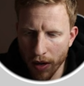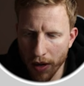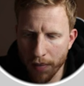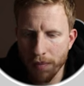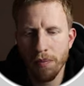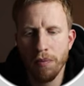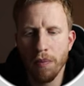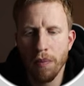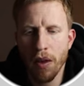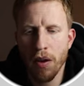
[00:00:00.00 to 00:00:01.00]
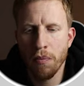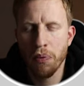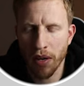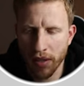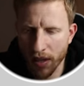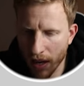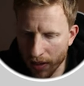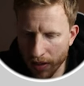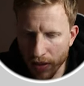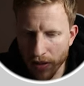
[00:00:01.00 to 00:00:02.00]
bread
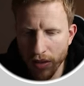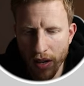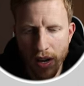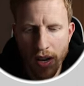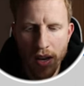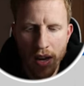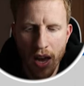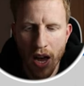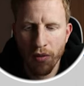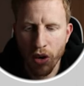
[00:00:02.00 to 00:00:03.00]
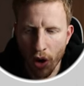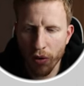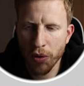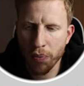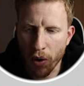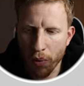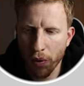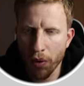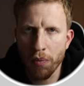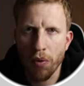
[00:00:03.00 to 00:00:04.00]
slicers have got this
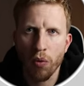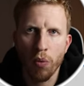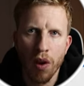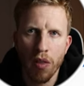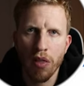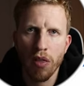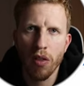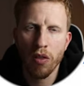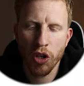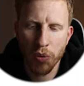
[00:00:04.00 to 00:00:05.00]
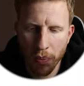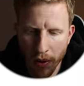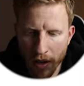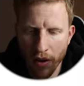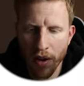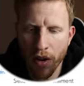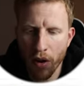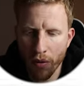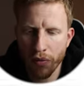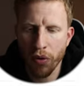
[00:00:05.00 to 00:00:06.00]
problem with the splintering
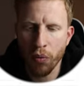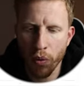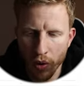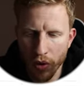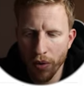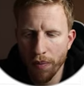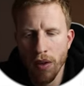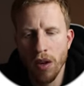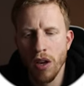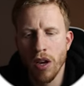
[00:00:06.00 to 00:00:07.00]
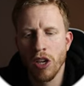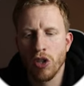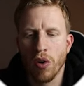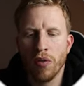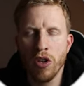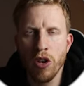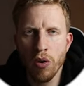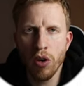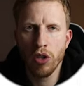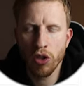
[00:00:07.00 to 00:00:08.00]
of the wood. So if
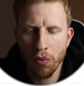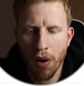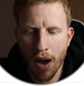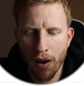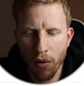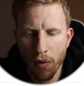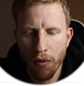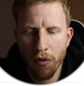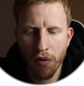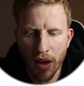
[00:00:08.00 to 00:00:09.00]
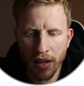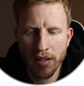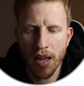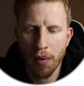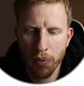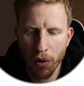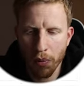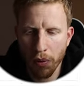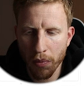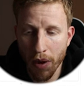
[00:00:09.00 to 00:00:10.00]
you can somehow fix that
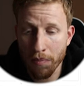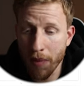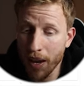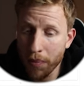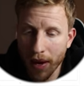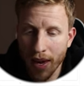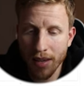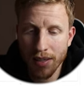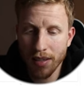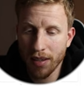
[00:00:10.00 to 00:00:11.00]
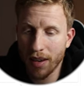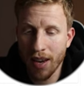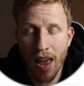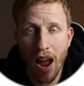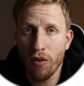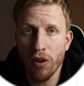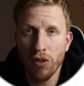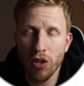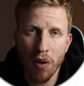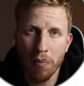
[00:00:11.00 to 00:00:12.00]
problem, and maybe it's
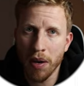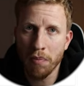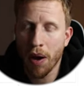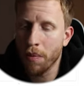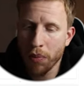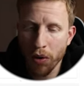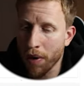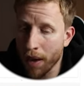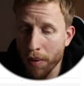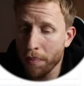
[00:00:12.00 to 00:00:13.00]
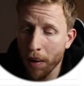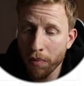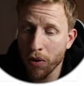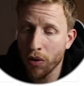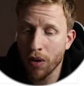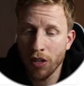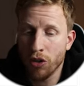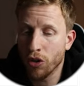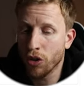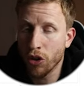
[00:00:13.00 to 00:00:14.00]
inherent to it being bamboo, maybe bamboo is
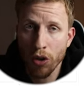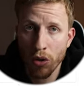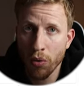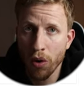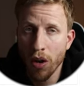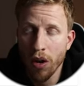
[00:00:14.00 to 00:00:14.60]
just too